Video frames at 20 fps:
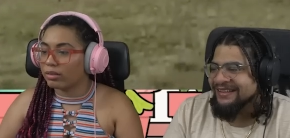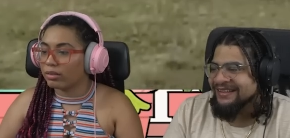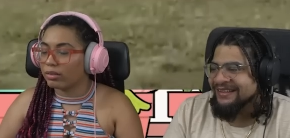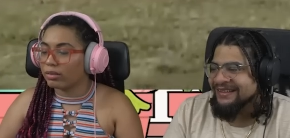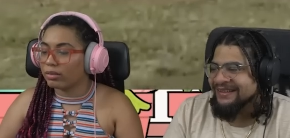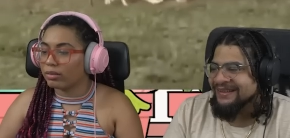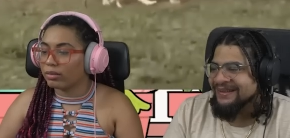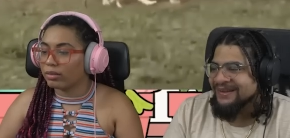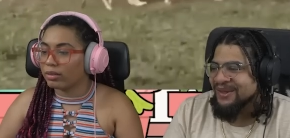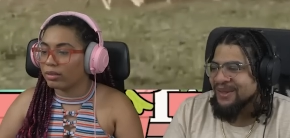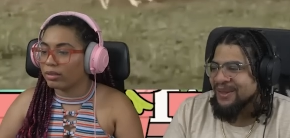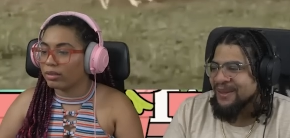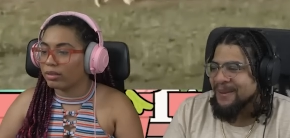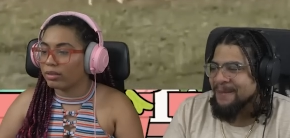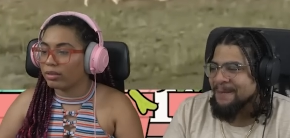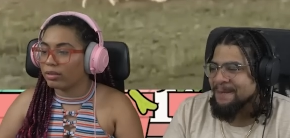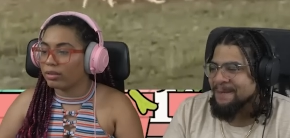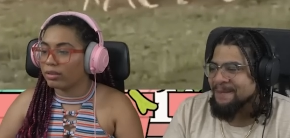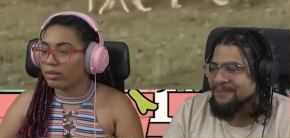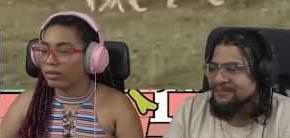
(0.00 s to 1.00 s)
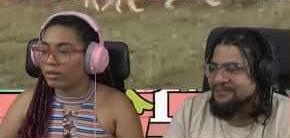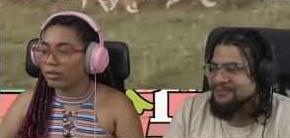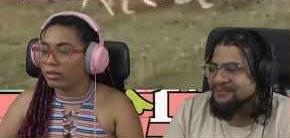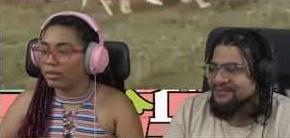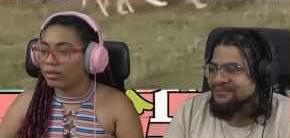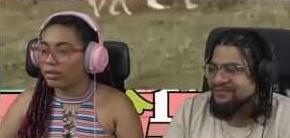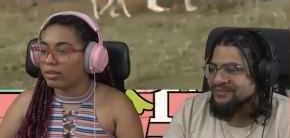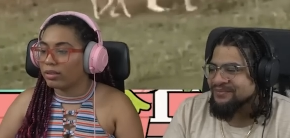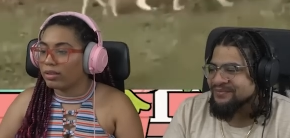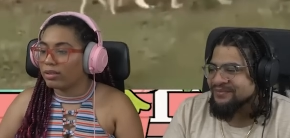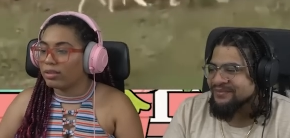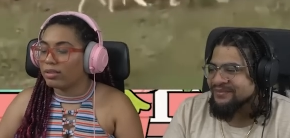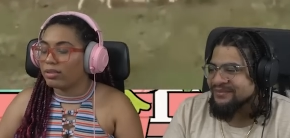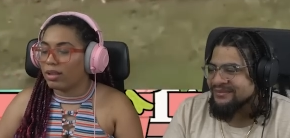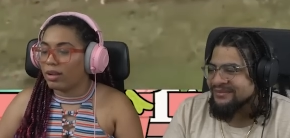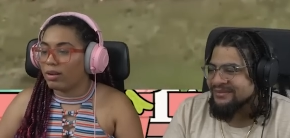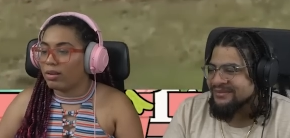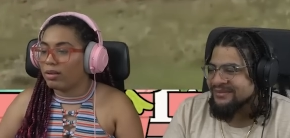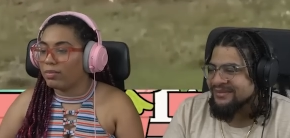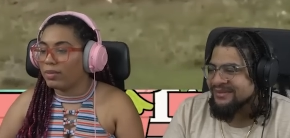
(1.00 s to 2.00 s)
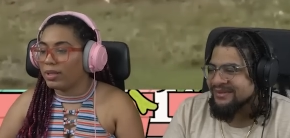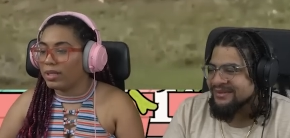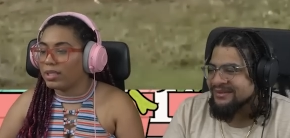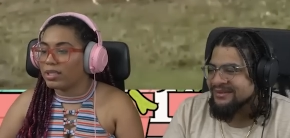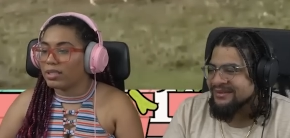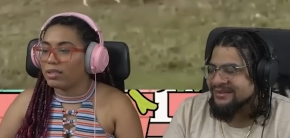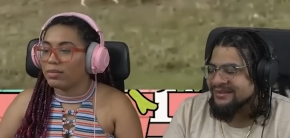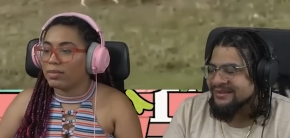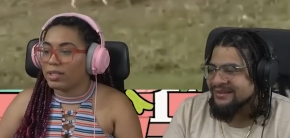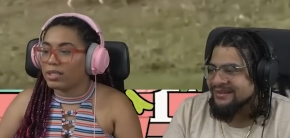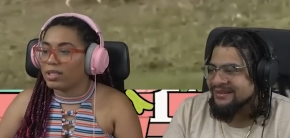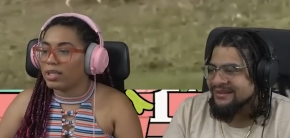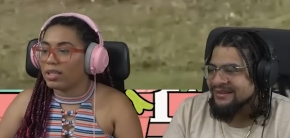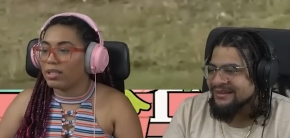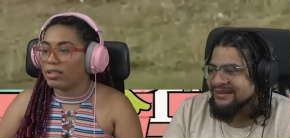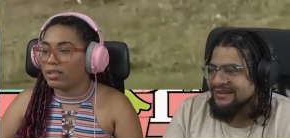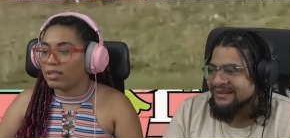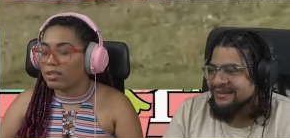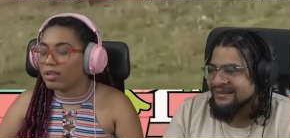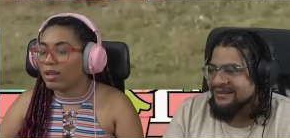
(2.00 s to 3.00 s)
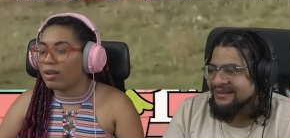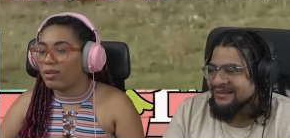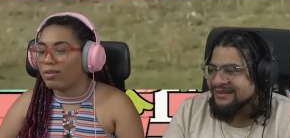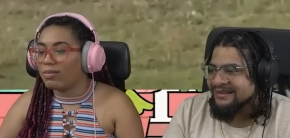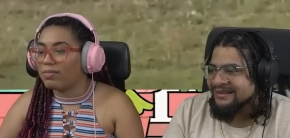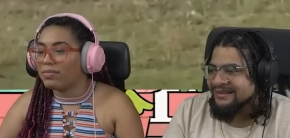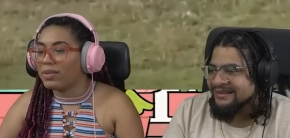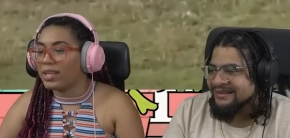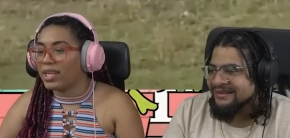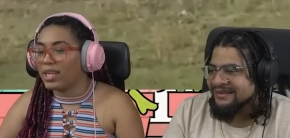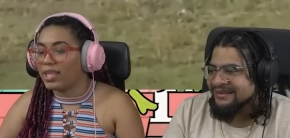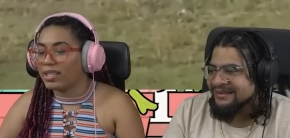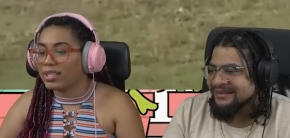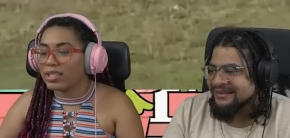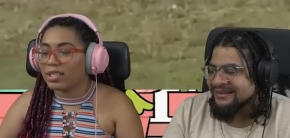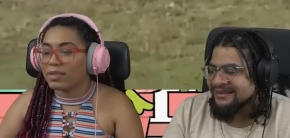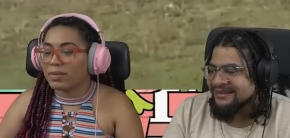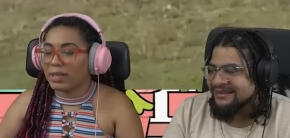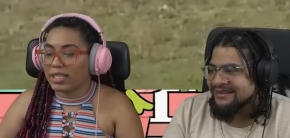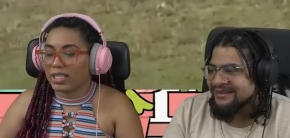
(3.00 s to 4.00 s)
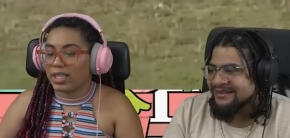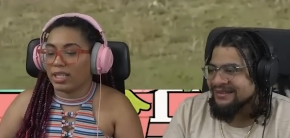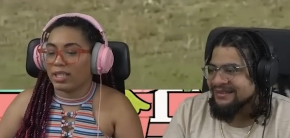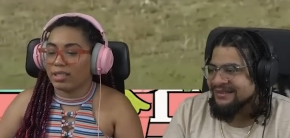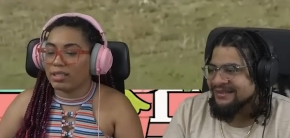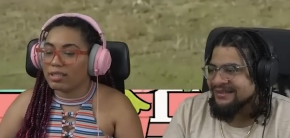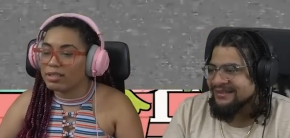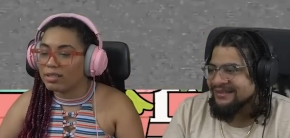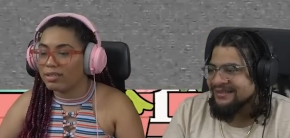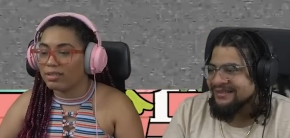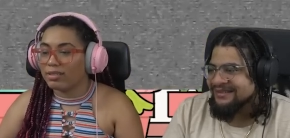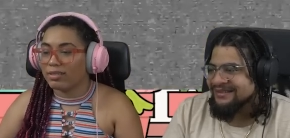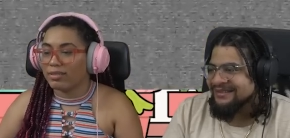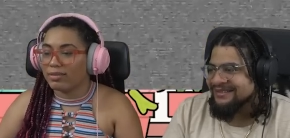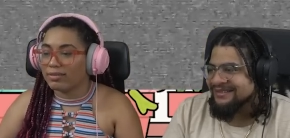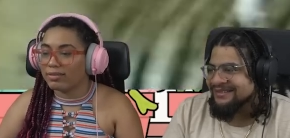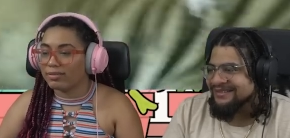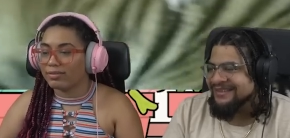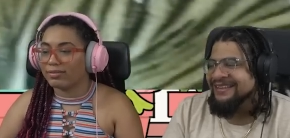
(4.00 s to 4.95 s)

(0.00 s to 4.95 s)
Speaker 1: Don't be suspicious. Oh, don't be suspicious. Don't be suspicious.